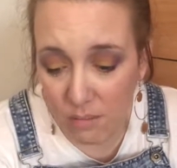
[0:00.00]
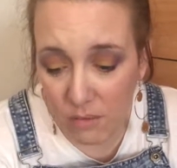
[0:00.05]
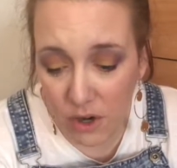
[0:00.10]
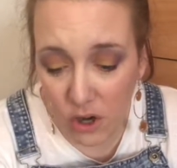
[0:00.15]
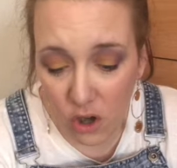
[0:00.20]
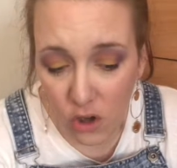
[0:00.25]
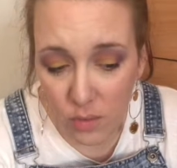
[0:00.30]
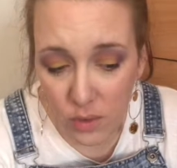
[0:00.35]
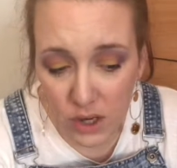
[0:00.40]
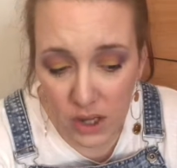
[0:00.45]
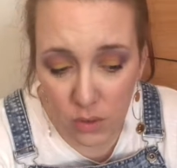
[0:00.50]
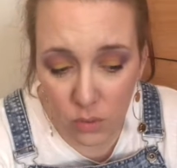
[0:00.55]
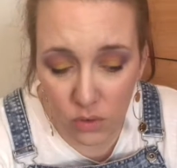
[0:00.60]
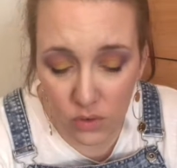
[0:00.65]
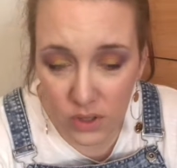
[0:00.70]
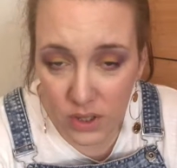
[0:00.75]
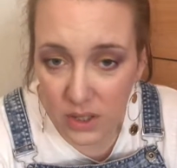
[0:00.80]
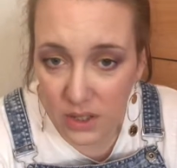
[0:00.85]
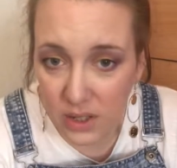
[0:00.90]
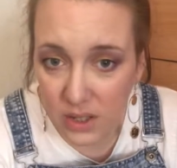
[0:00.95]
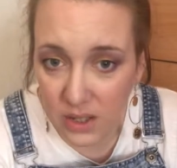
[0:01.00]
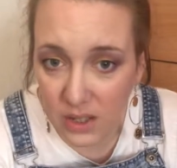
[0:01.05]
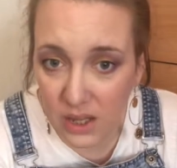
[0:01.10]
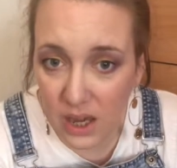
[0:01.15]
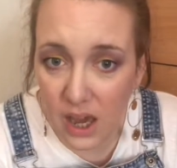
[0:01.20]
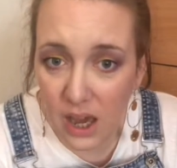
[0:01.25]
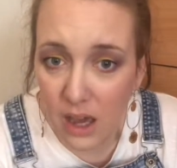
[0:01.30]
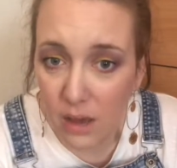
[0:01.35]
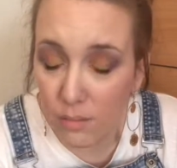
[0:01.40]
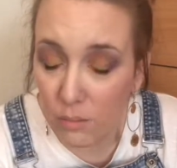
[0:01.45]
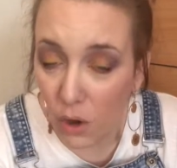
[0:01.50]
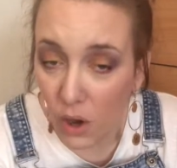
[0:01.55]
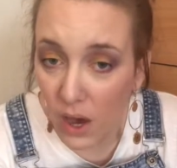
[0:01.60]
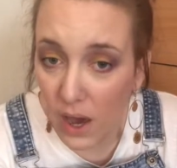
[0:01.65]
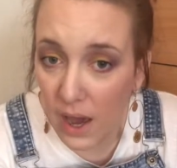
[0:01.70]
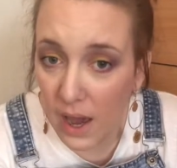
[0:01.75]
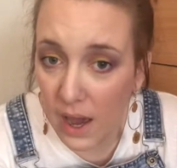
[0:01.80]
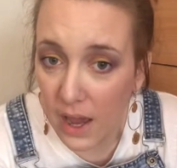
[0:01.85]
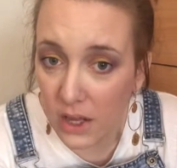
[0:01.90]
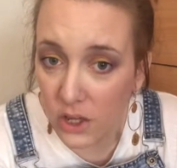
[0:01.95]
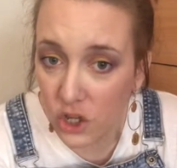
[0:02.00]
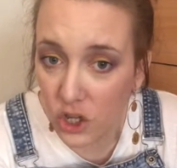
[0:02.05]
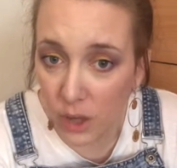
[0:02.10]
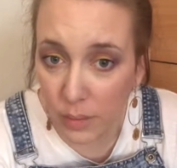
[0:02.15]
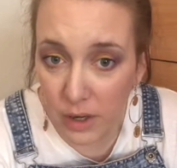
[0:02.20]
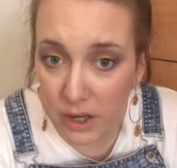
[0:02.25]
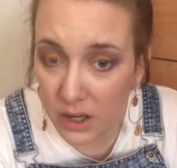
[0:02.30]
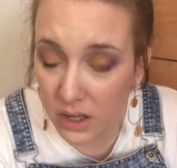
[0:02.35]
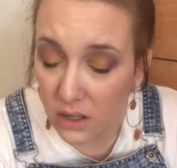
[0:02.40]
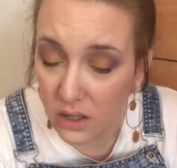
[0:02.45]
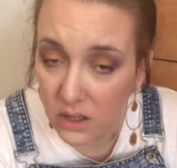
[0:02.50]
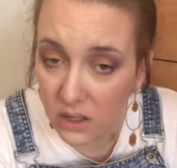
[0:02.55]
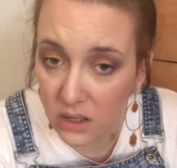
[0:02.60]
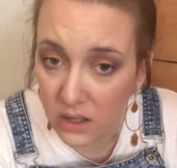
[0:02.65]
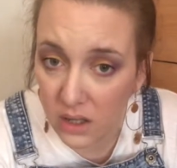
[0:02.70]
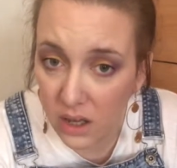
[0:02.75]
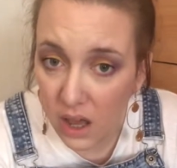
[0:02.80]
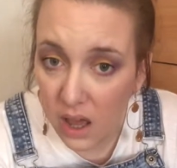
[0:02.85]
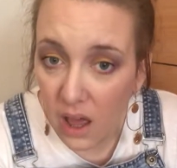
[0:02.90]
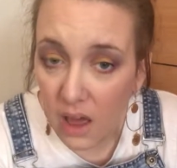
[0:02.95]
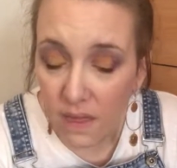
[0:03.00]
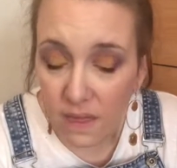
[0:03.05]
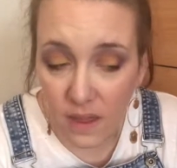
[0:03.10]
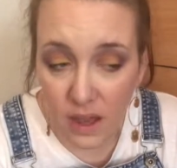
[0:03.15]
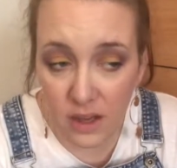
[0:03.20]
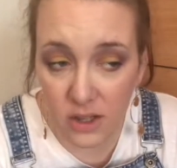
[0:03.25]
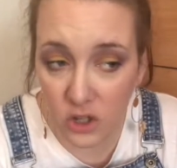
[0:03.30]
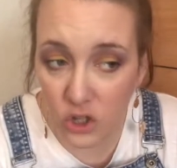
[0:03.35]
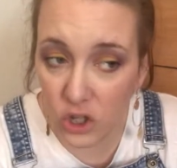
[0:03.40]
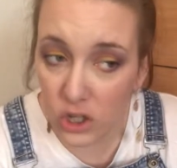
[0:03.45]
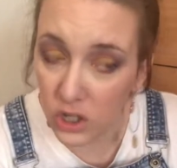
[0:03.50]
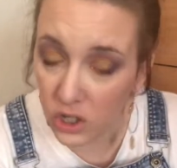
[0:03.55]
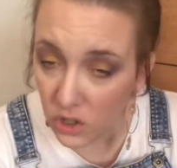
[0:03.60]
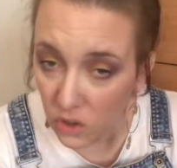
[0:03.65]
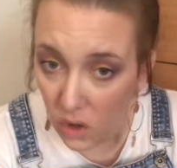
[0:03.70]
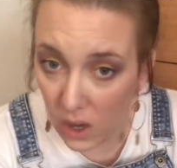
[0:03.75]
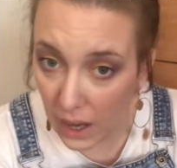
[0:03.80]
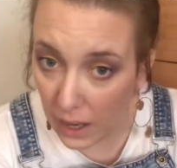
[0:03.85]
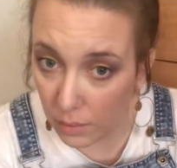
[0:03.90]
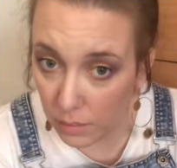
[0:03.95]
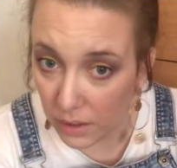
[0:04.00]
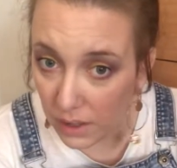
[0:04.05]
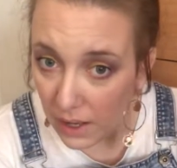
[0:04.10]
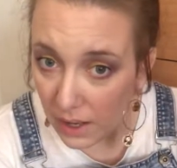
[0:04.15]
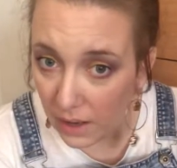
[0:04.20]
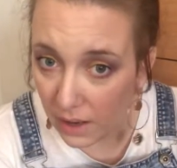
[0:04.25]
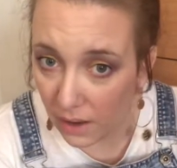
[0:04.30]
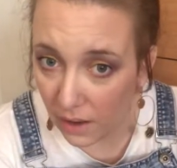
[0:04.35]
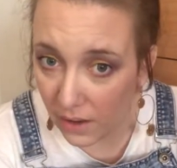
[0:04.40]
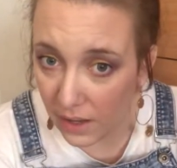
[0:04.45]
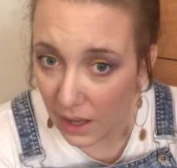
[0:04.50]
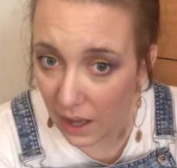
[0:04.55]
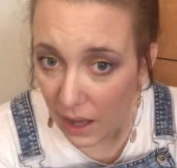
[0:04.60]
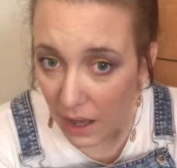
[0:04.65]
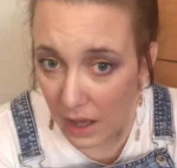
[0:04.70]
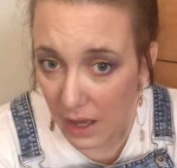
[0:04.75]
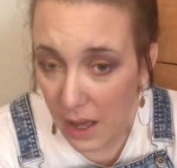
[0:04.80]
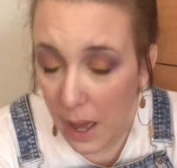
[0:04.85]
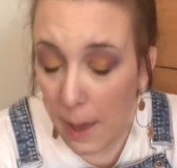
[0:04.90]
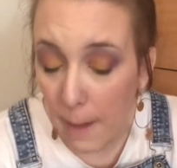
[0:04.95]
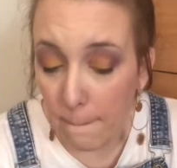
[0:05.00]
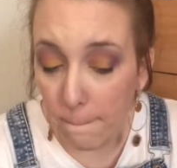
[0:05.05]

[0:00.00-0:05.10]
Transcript: Nobody wants to see my chubbiness. That's just not happening, okay?